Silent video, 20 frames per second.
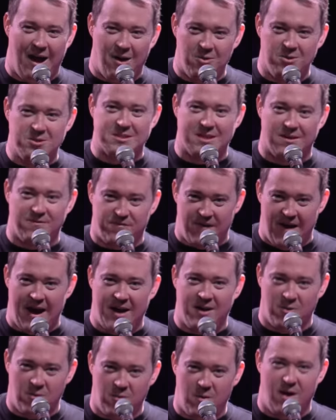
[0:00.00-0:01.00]
I was the
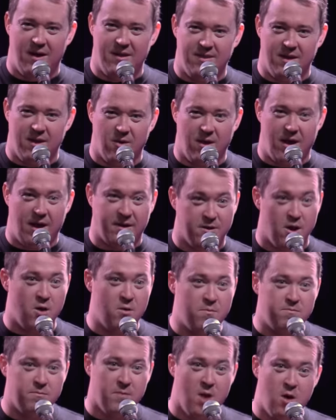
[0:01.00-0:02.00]
final one. They were like,
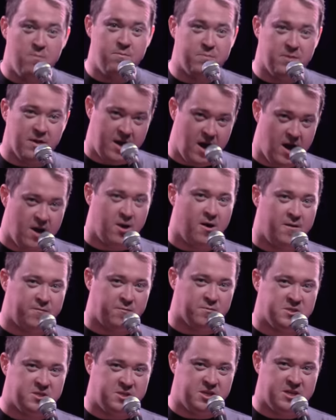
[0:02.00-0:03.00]
nope, nope, the
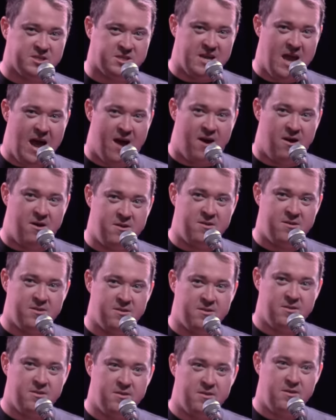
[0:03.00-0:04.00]
cutoff was just now.
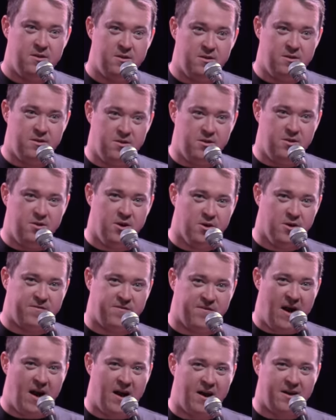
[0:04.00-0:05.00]
You're
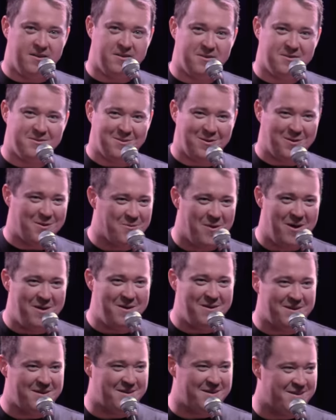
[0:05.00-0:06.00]
fired. I was like,
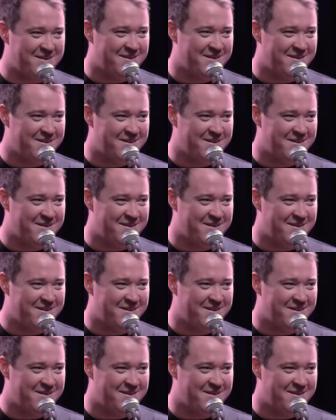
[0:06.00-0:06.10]
what?